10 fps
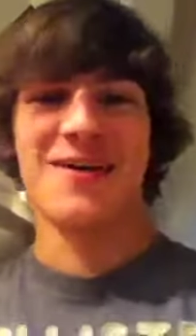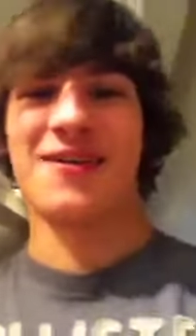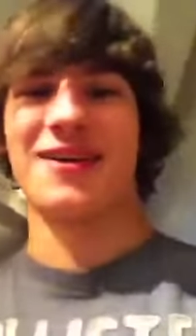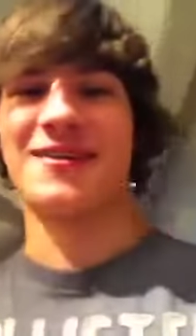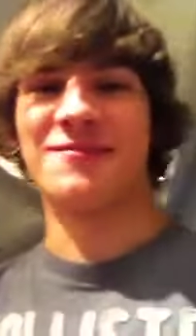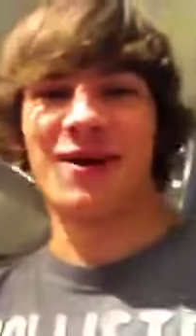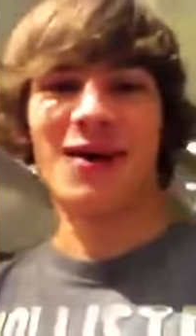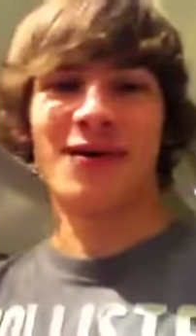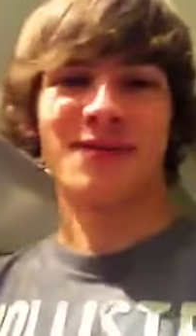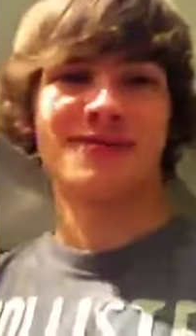I mean,
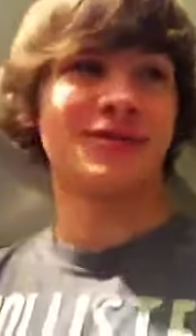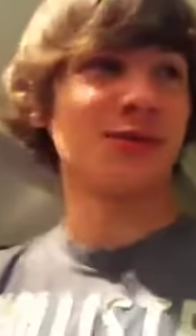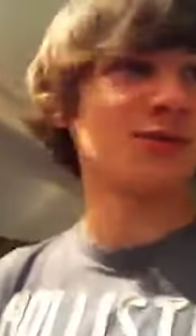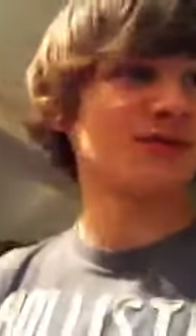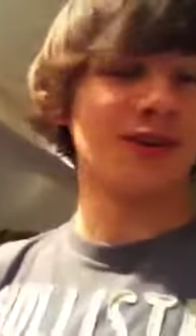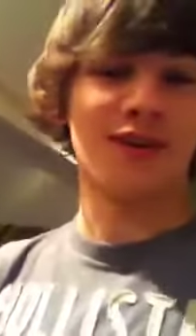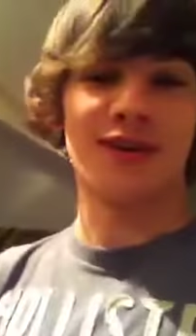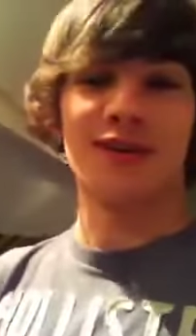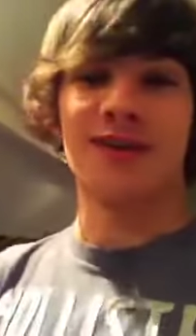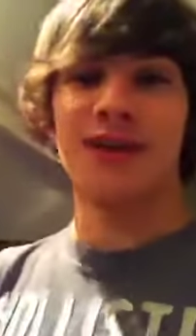my jokes in it
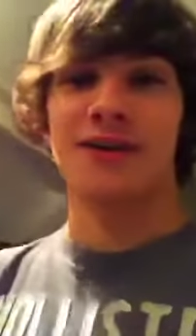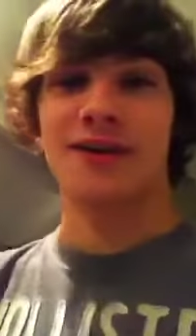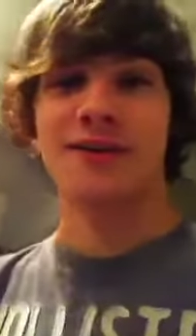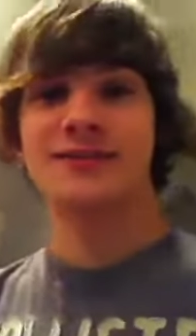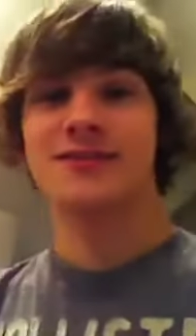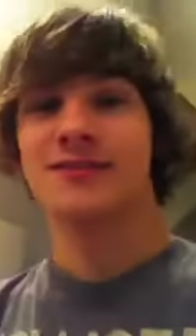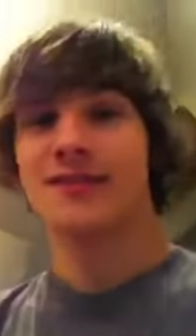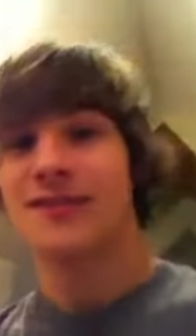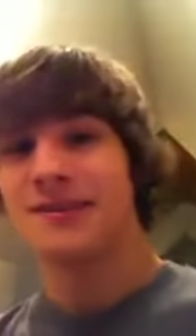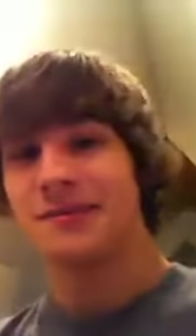are hilarious,
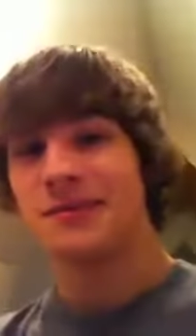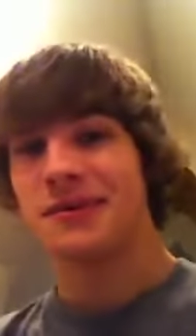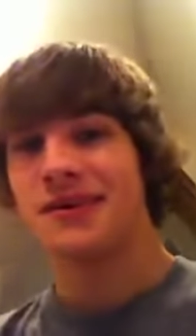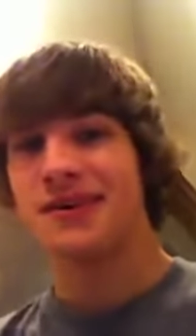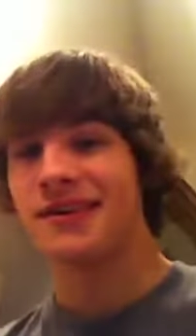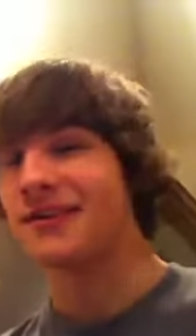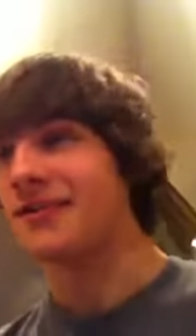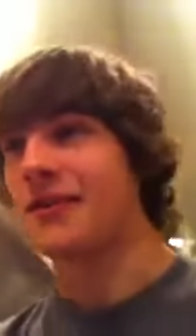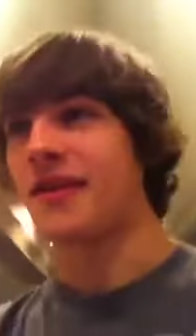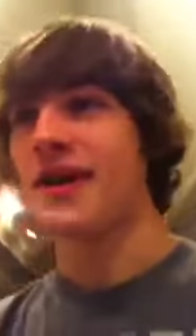but other
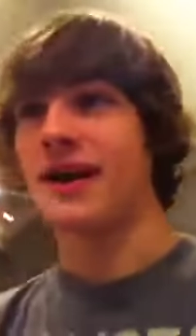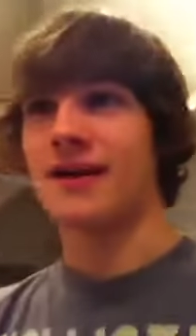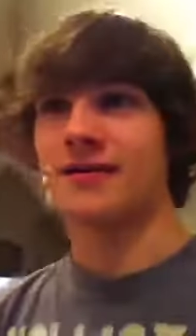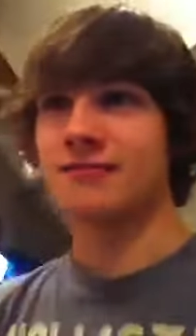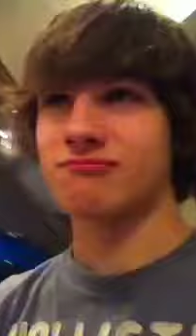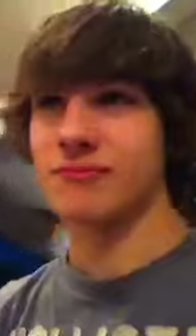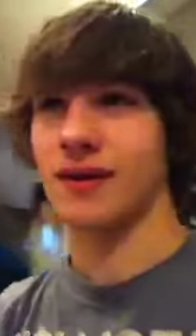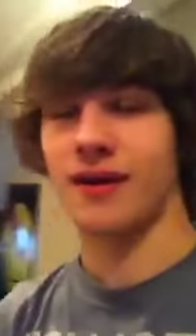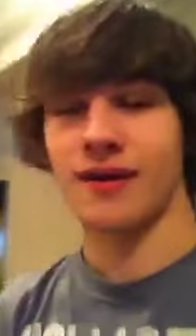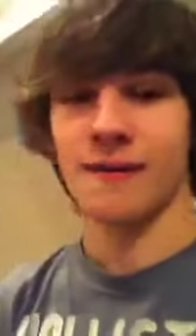than that,
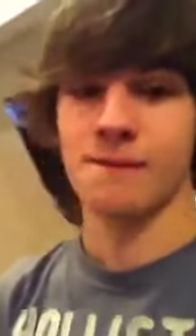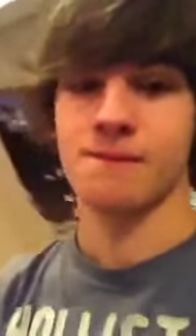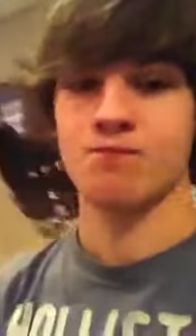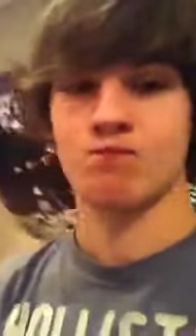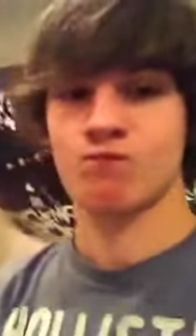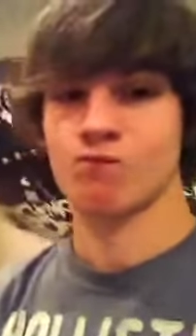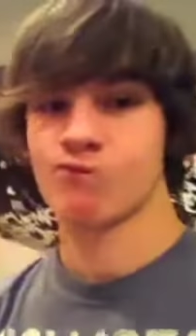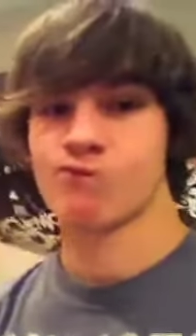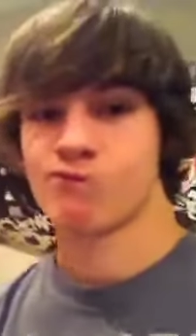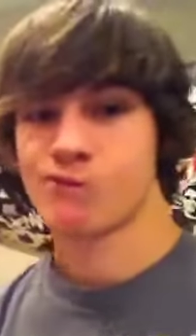um,
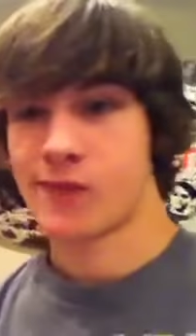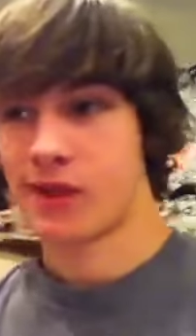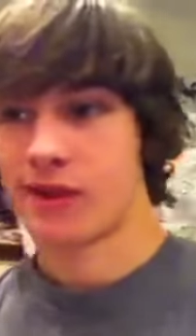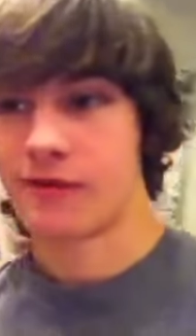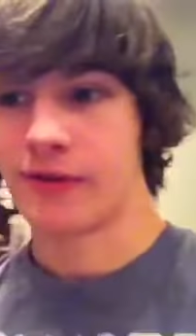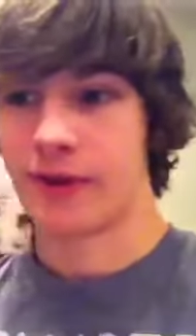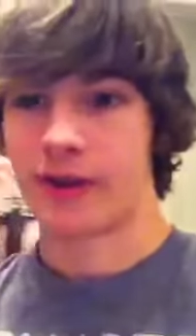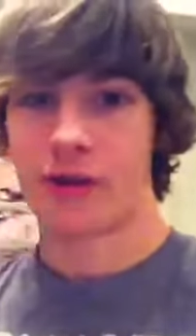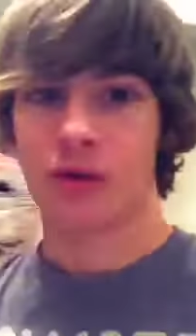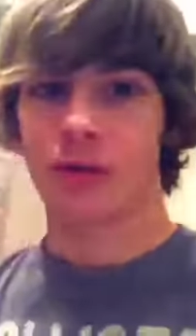I don't really
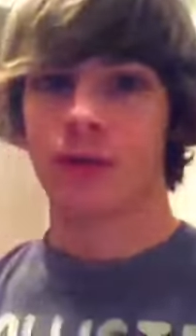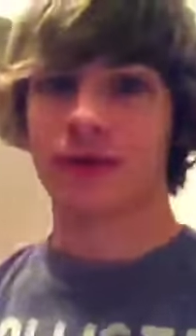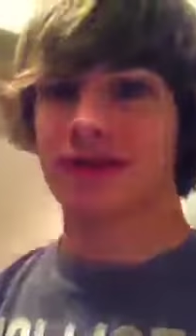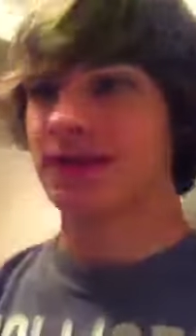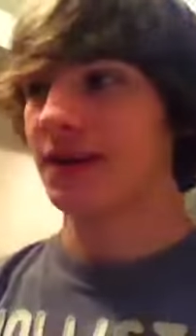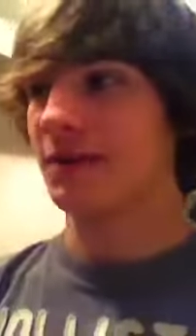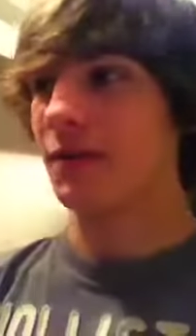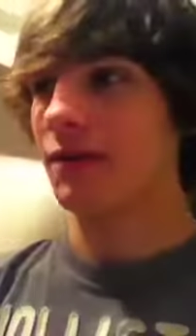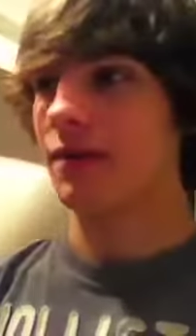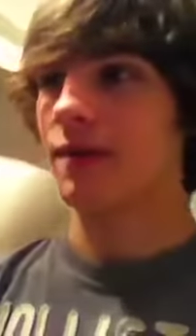know what to say
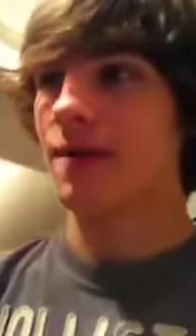about it.